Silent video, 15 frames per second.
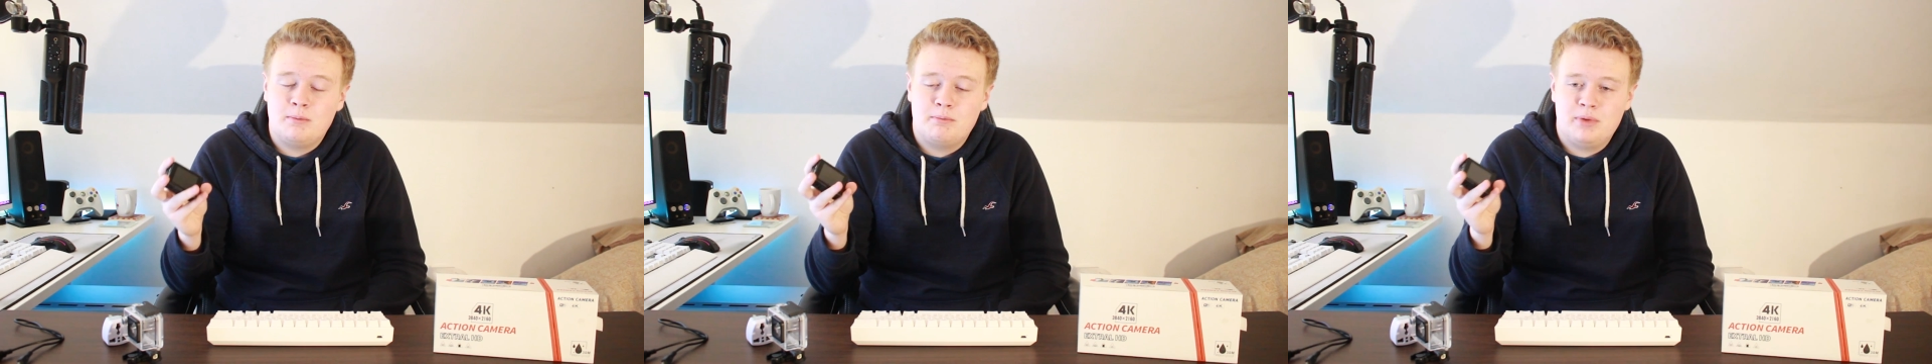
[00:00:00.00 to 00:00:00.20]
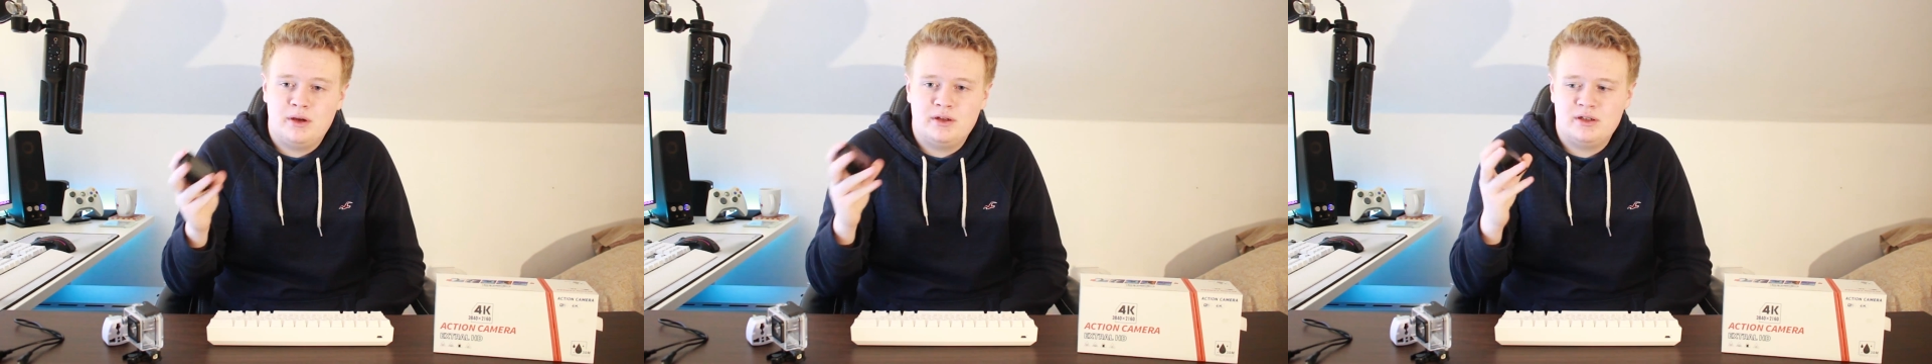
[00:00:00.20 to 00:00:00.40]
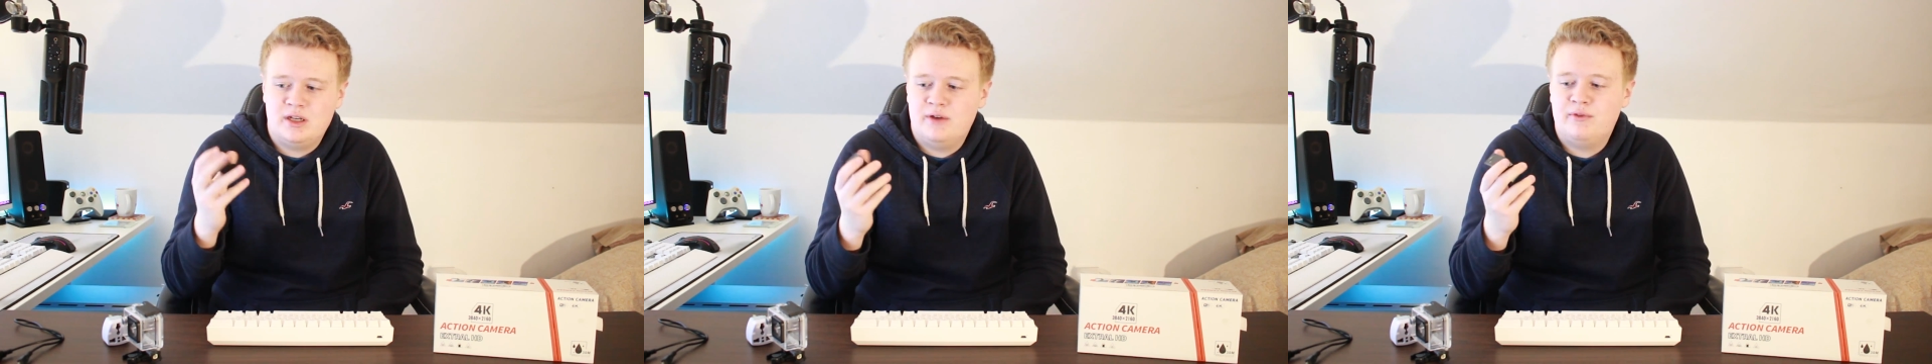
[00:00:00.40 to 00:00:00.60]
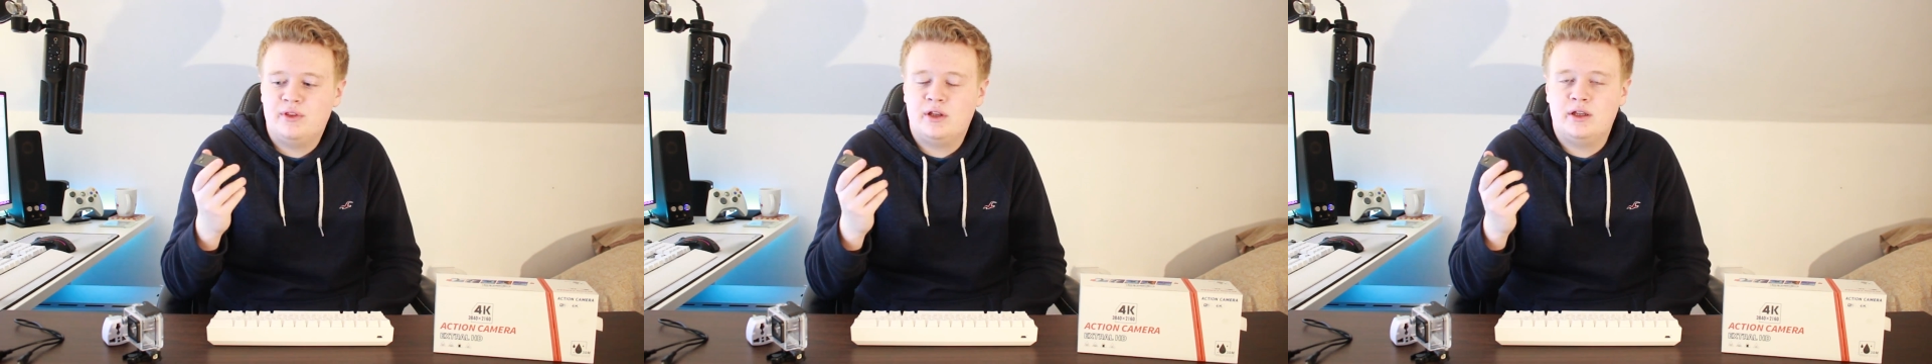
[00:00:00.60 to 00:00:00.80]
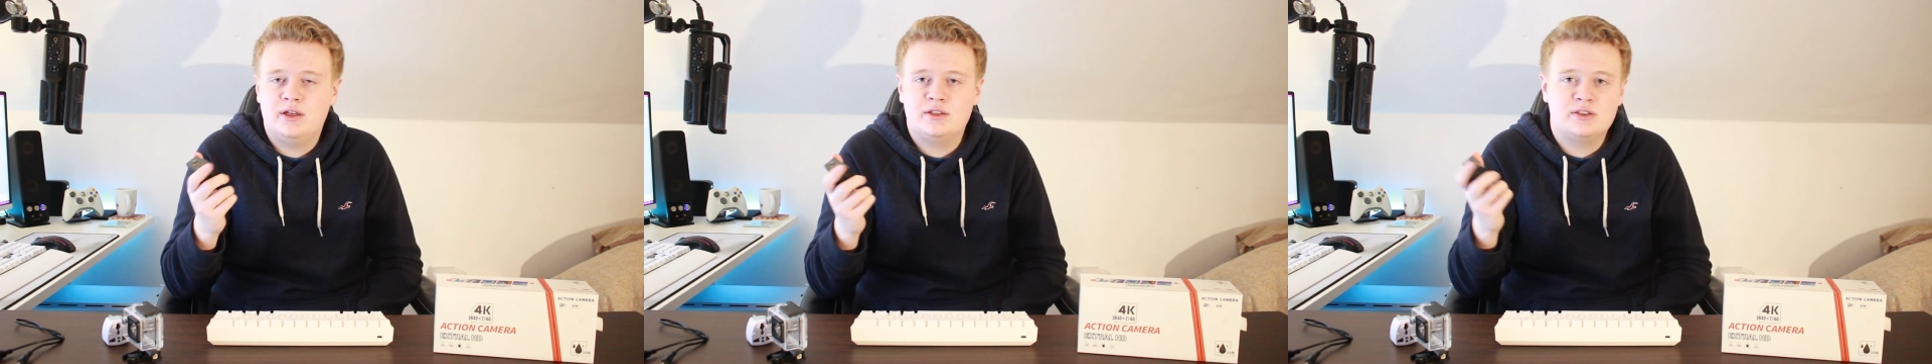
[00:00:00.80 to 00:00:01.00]
but
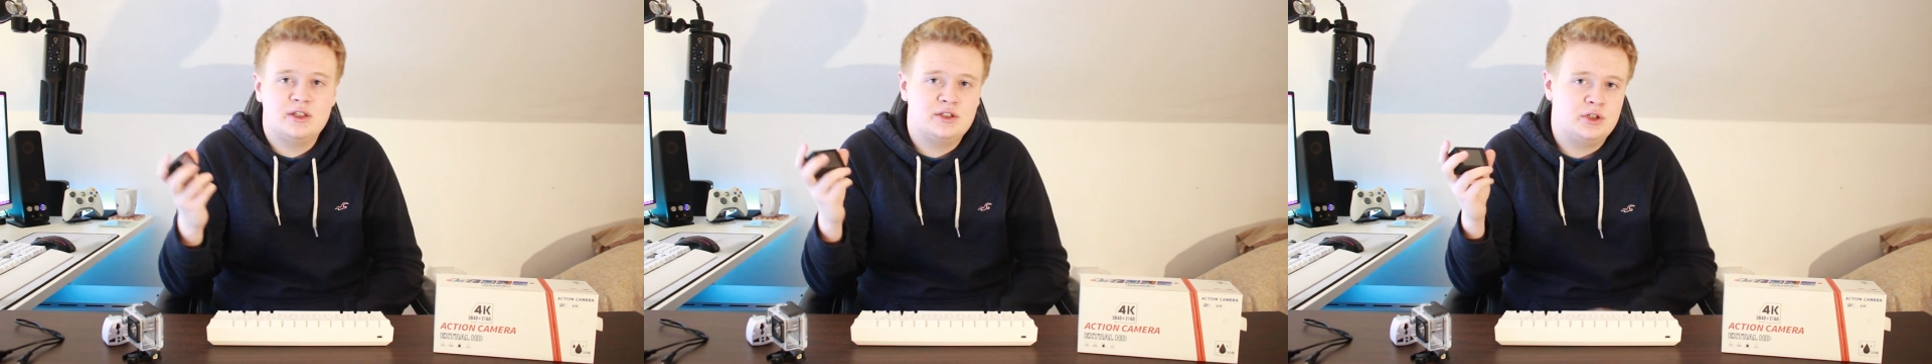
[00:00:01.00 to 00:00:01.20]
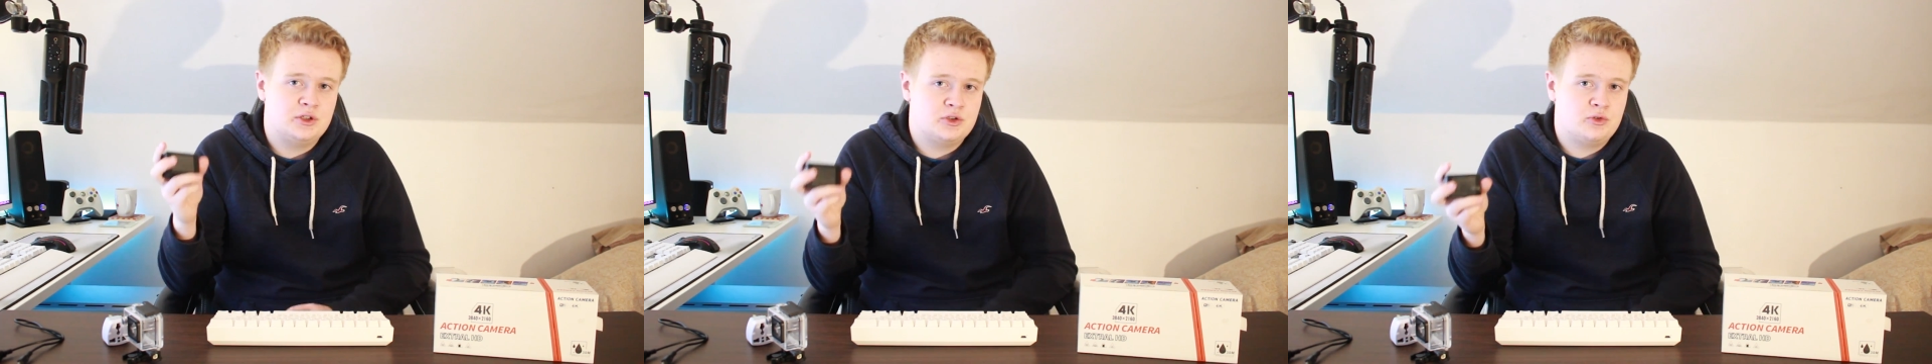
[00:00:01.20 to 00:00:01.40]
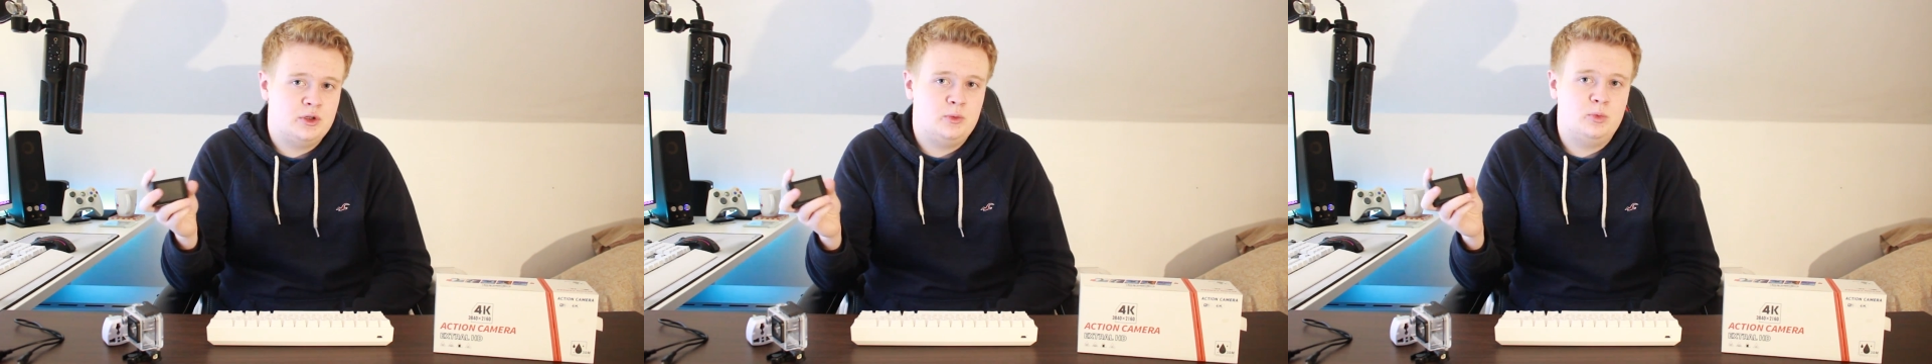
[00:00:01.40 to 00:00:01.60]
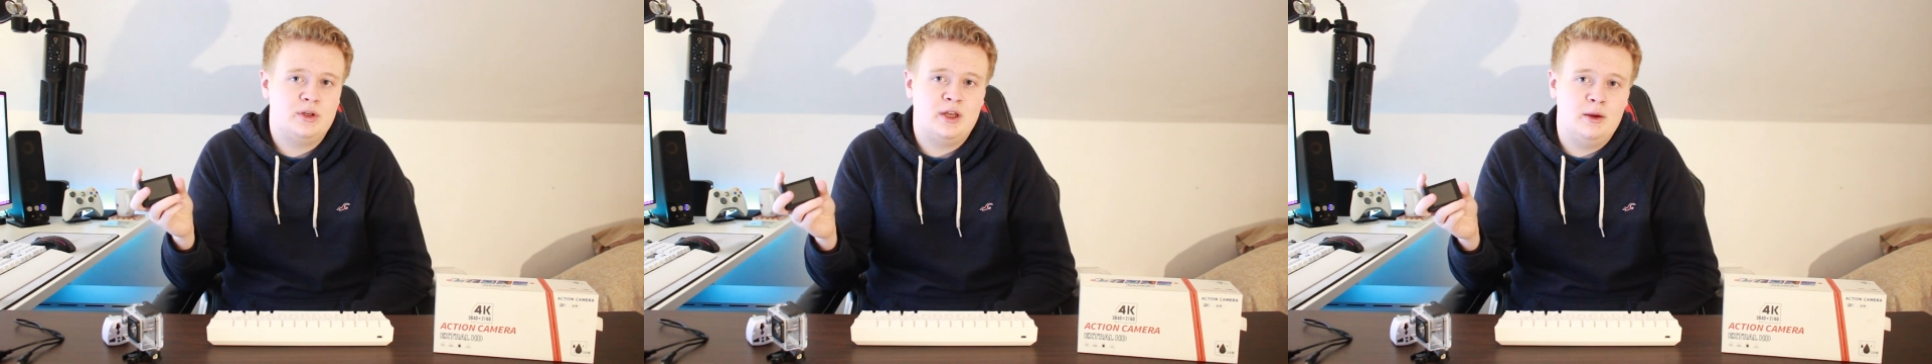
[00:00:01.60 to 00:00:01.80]
nevertheless, a touchscreen would